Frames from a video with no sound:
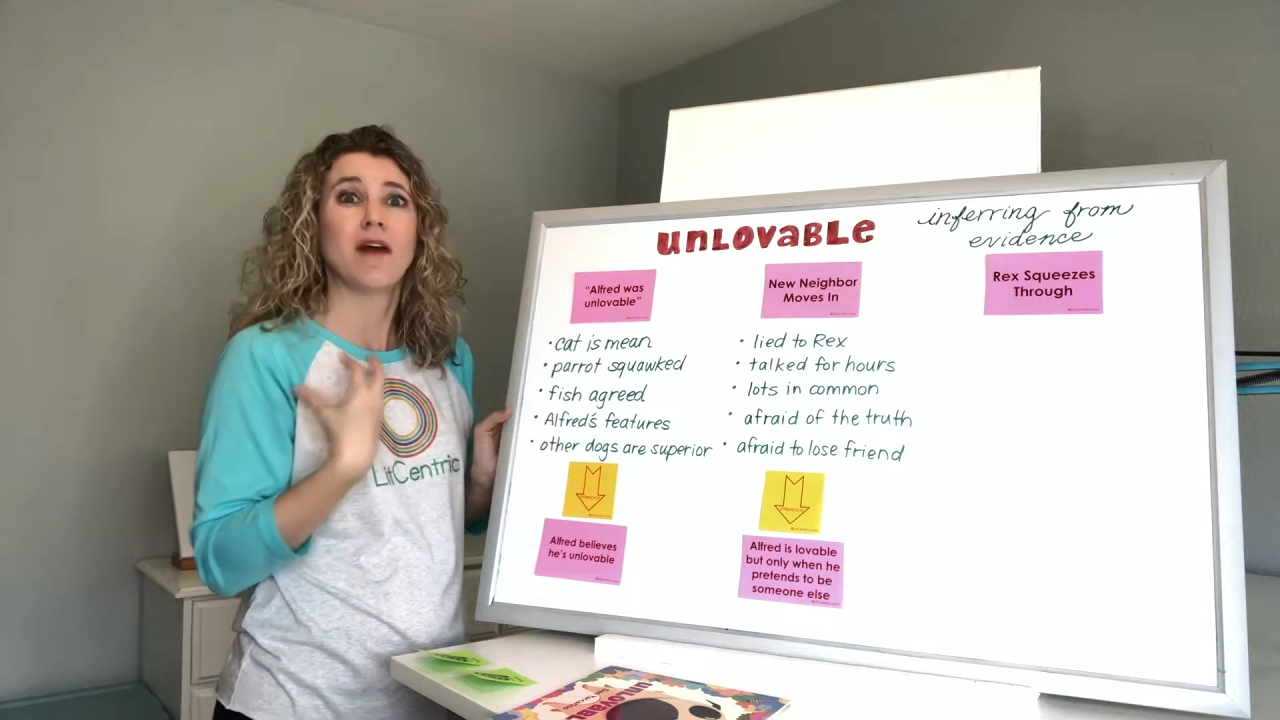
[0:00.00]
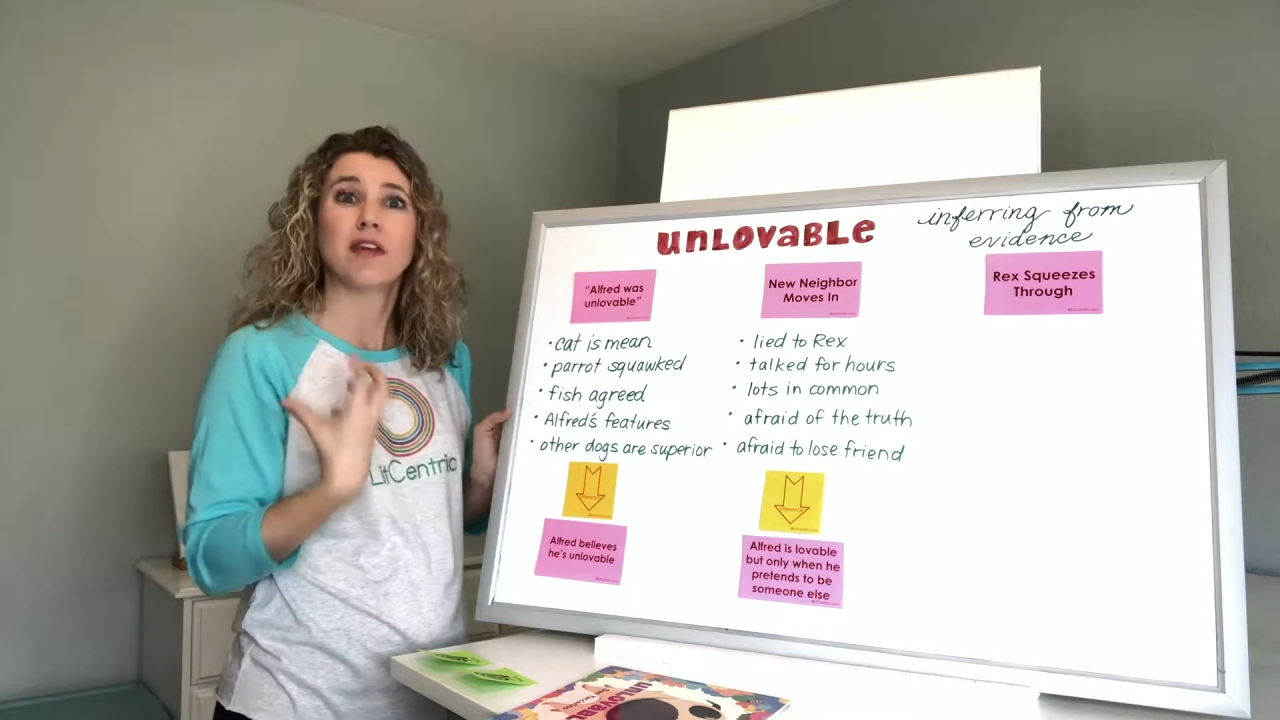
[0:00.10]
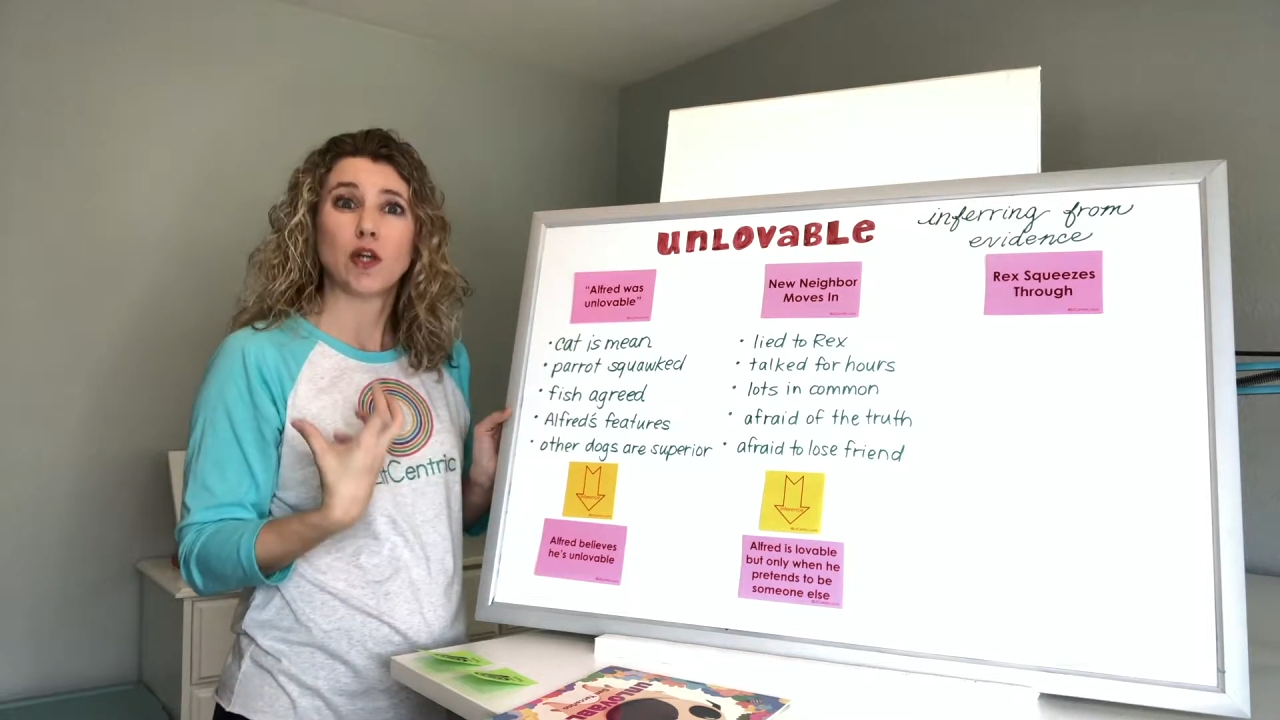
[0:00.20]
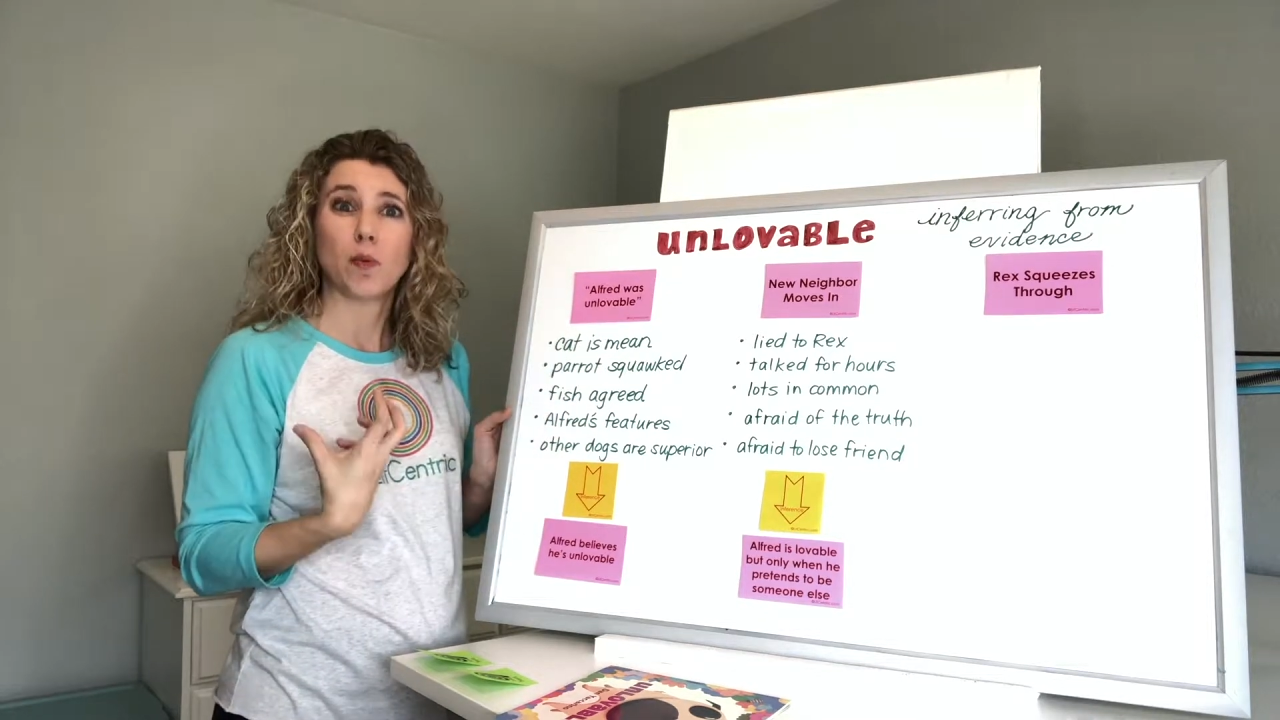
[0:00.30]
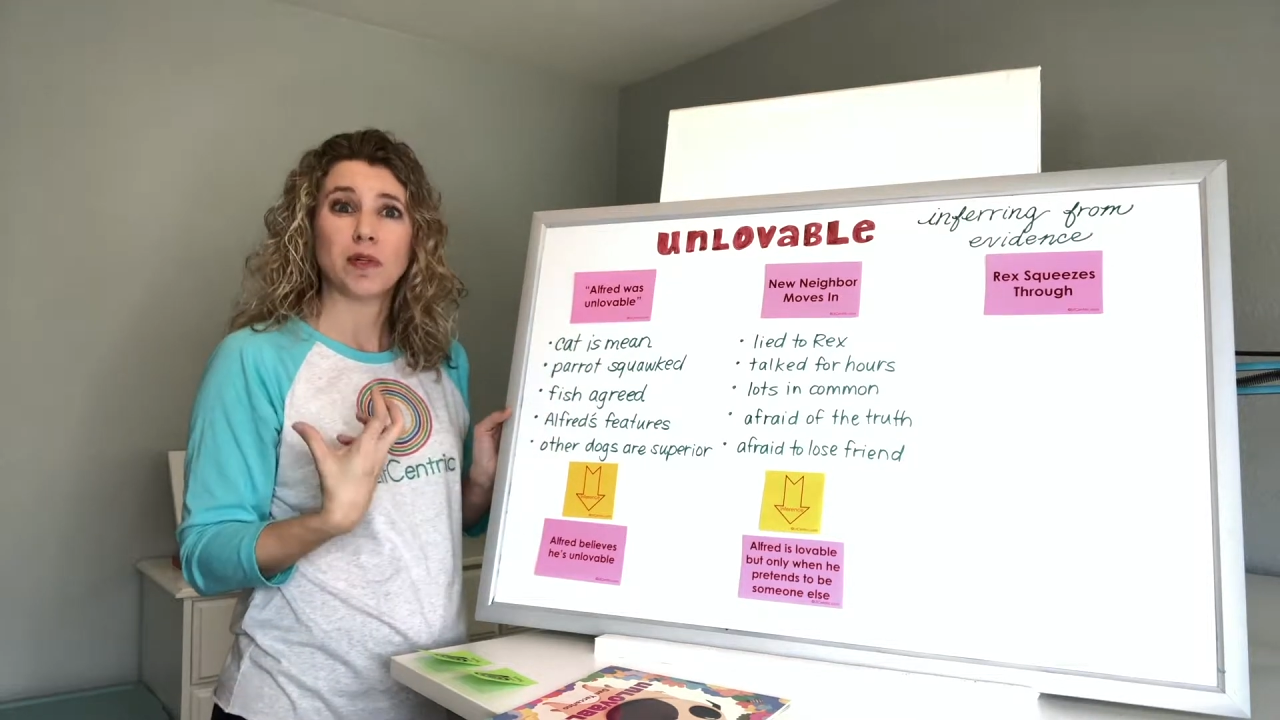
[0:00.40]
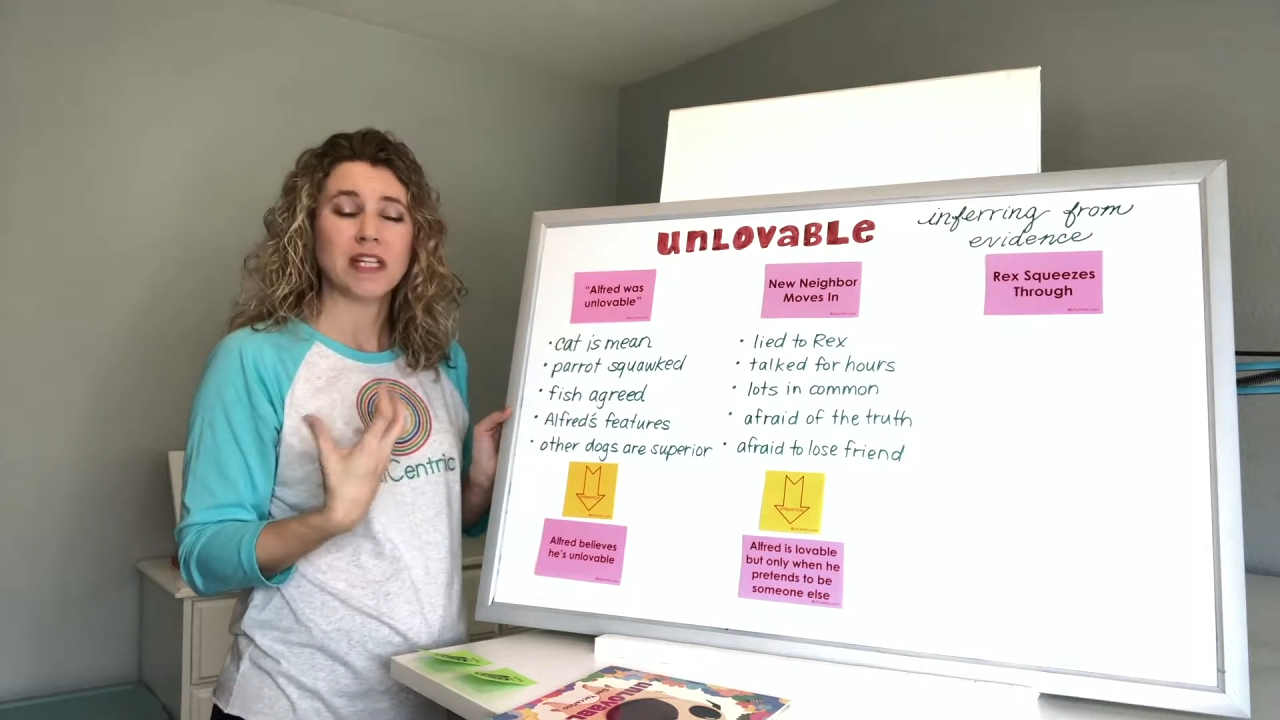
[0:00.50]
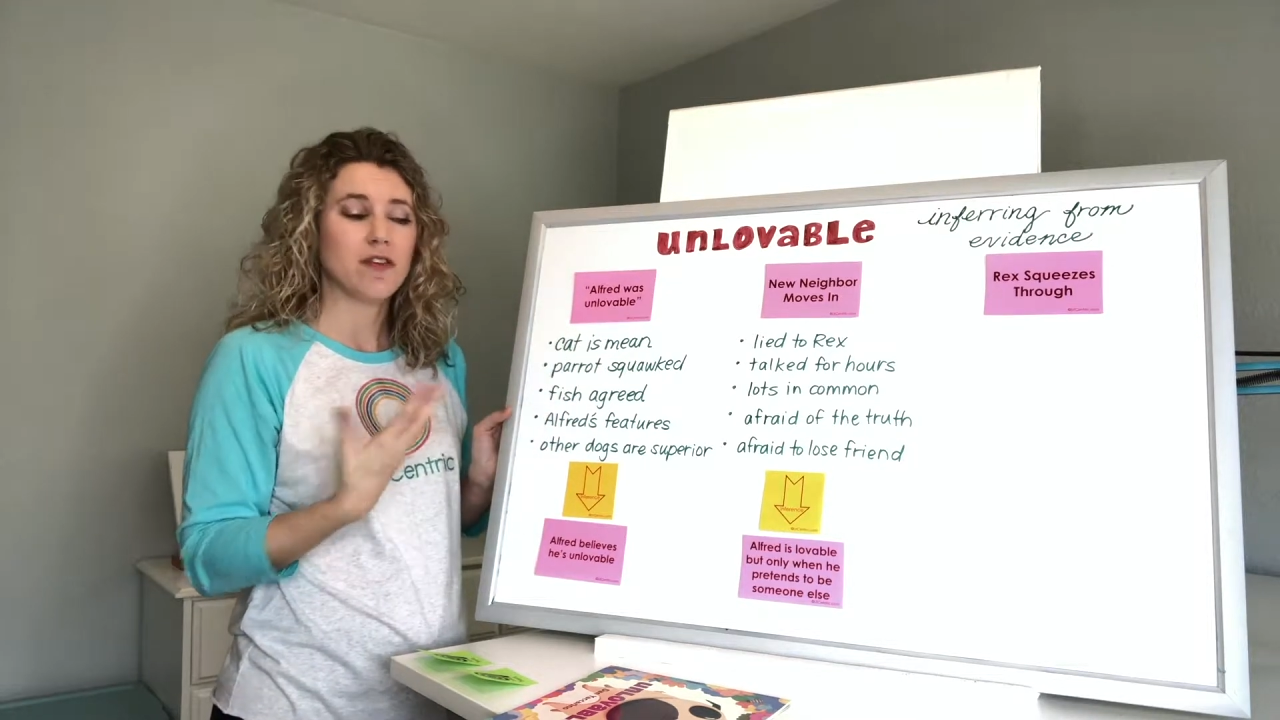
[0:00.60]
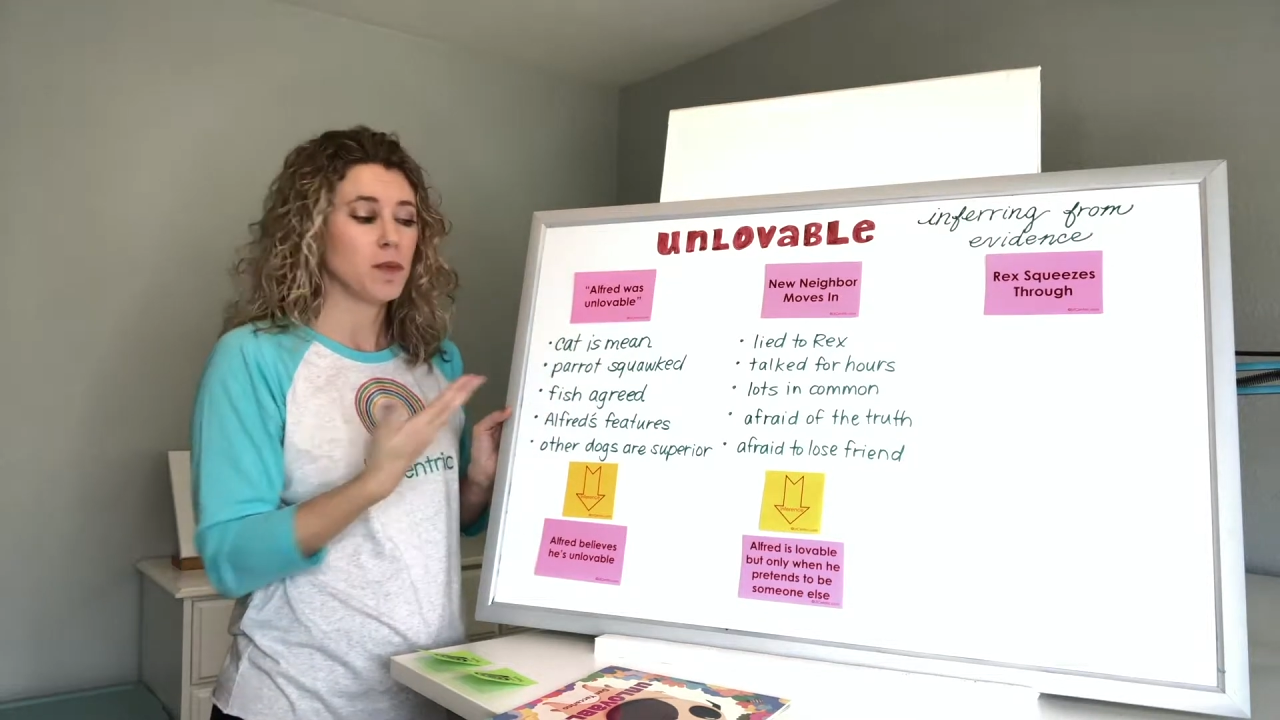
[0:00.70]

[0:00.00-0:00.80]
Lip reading: and they don't believe it,